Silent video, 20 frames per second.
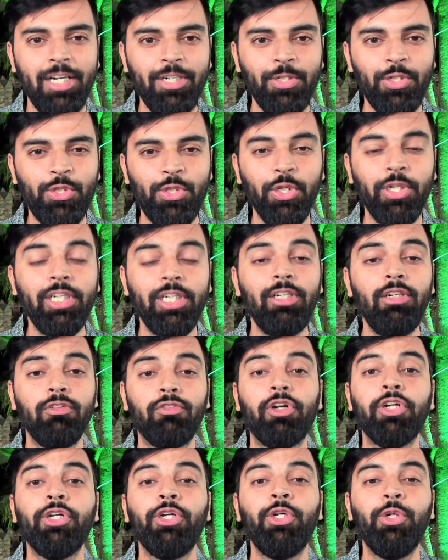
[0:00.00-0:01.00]
Anuj Duggal
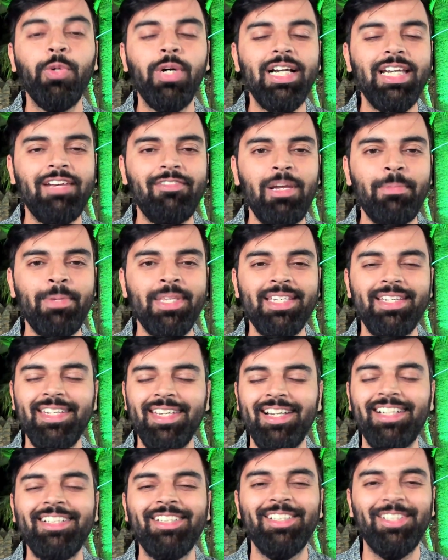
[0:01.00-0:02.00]
for Google Developers
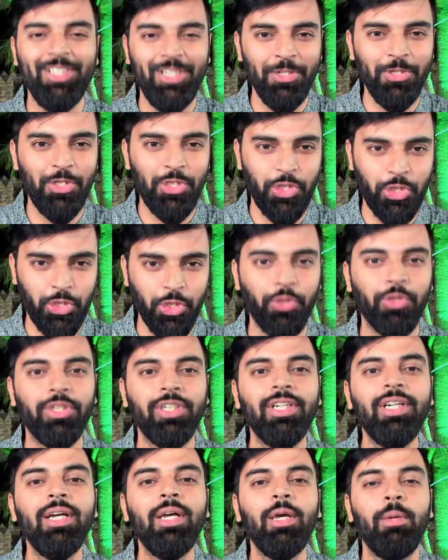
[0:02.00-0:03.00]
India News Show,
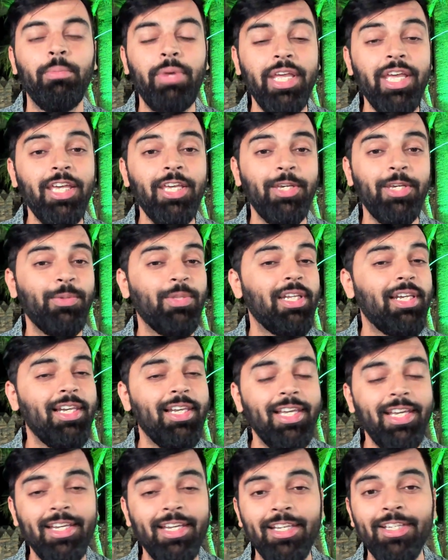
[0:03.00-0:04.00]
bringing you the
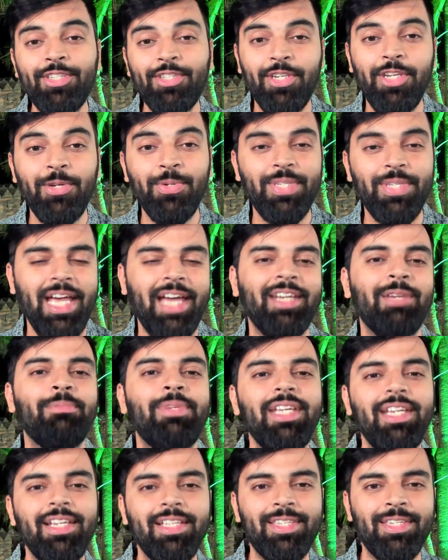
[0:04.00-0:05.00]
latest news and
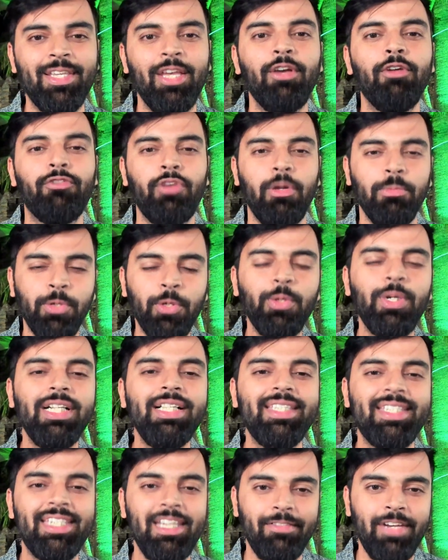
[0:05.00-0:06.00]
updates from
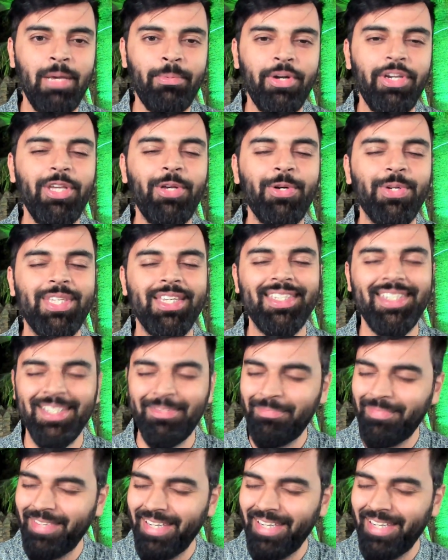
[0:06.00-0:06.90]
Google's developer ecosystem